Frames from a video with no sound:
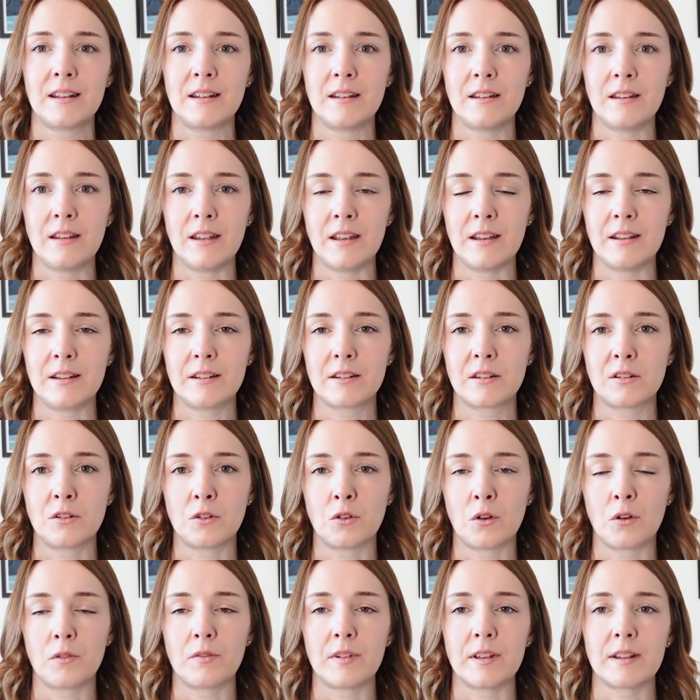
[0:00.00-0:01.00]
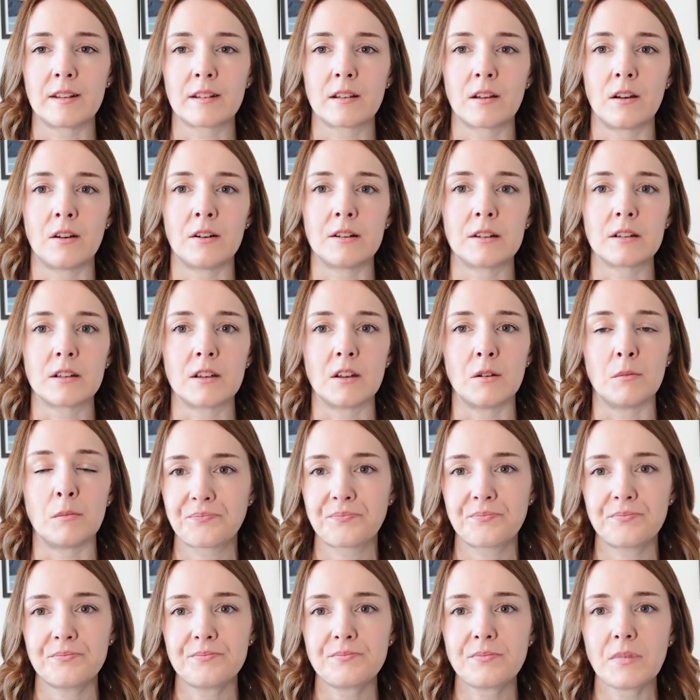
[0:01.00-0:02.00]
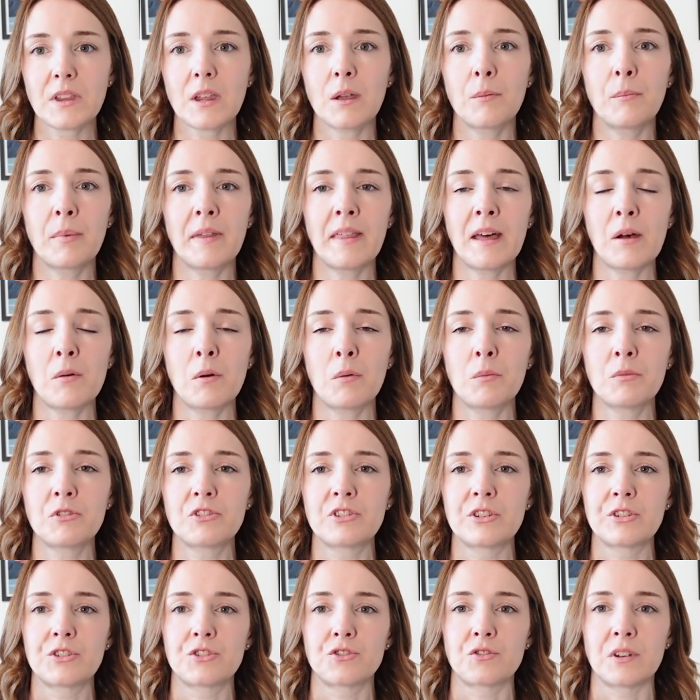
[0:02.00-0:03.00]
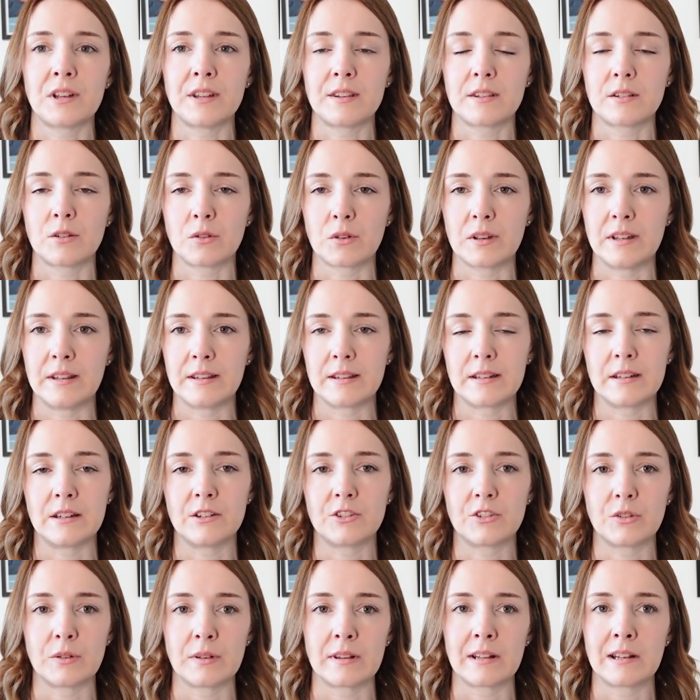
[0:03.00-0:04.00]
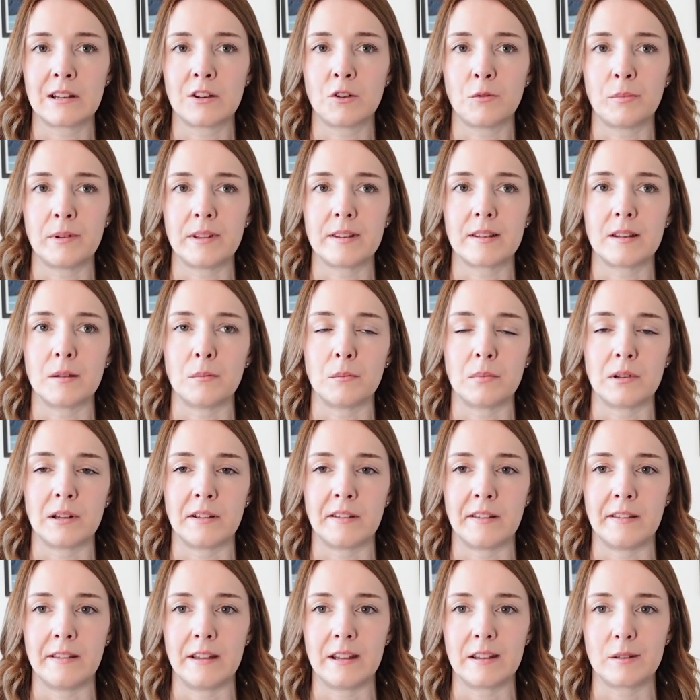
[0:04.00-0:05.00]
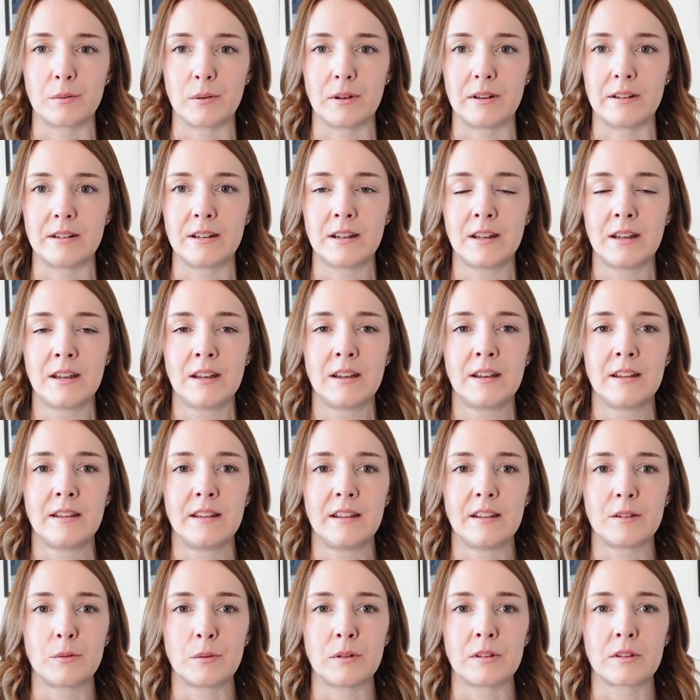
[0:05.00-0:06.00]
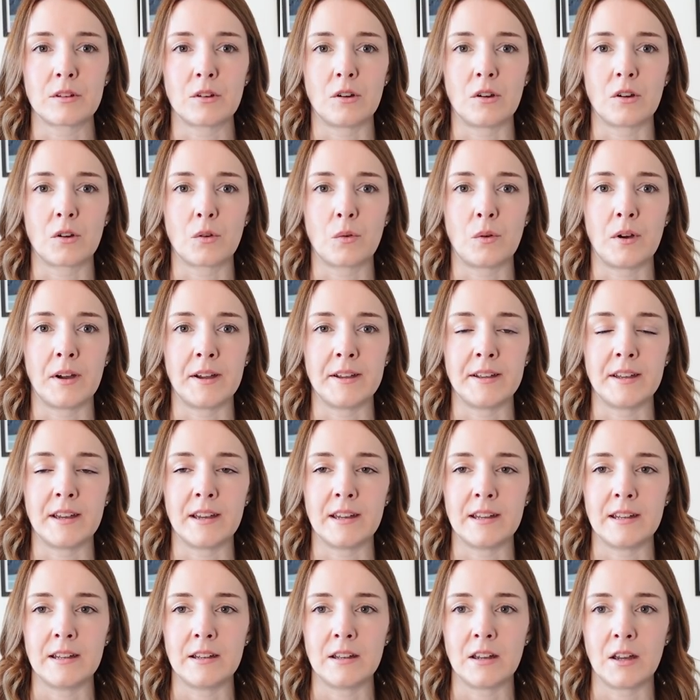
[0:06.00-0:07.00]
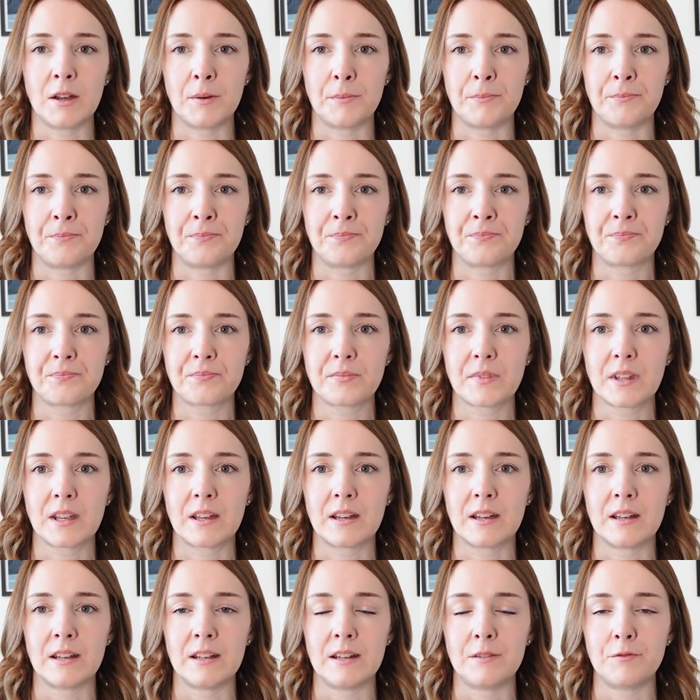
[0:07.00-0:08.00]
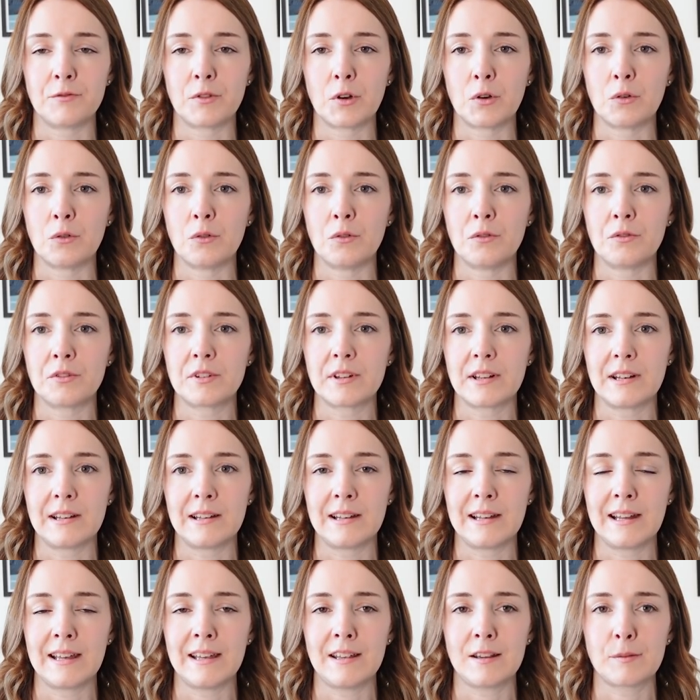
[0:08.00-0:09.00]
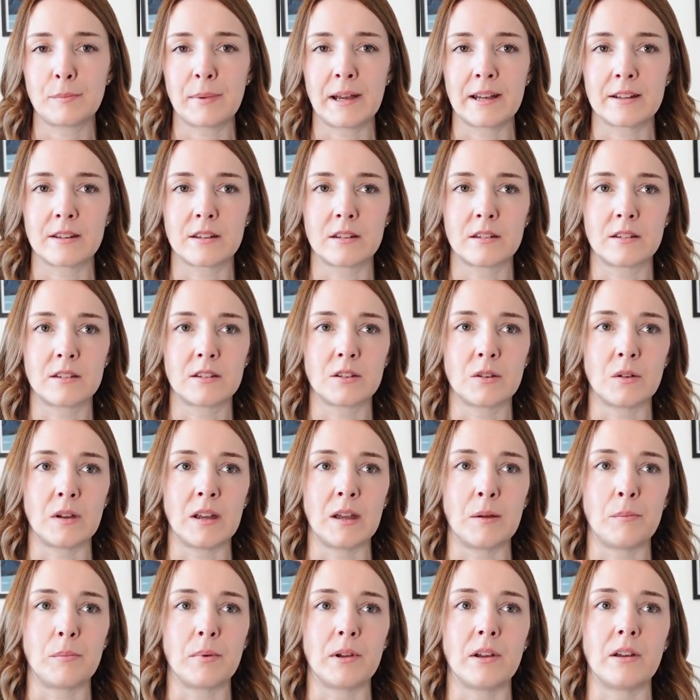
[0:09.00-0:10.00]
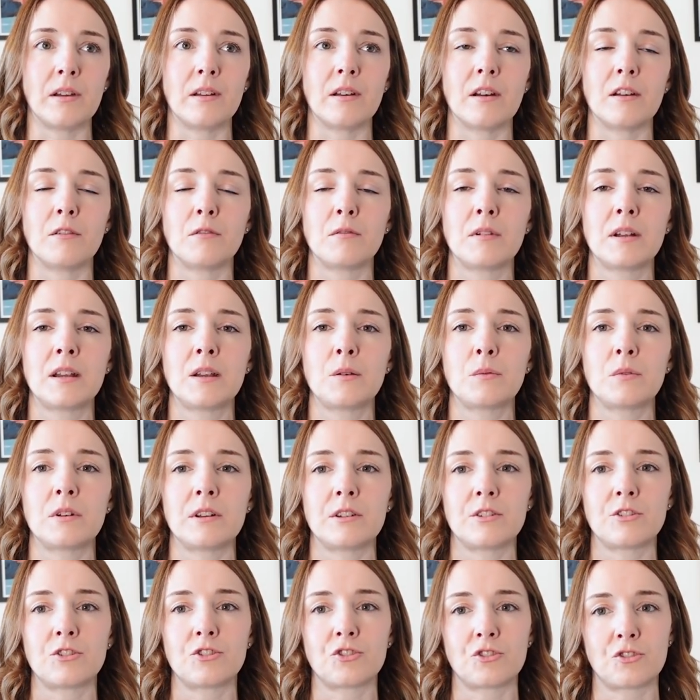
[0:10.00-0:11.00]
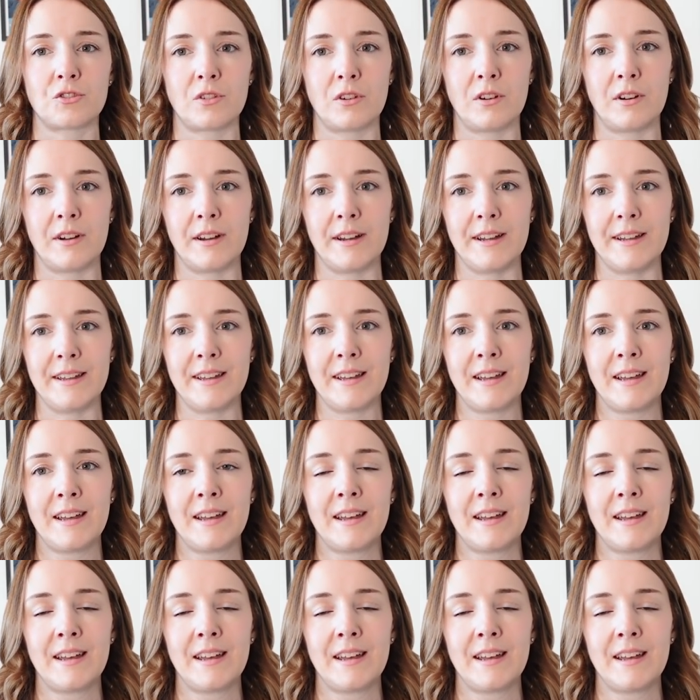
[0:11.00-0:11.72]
knit novice cardigan, but that one was just straight stocking stitch, so it's a little bit simpler than this one. This one's got an involved lace pattern to it, but I really wanted to try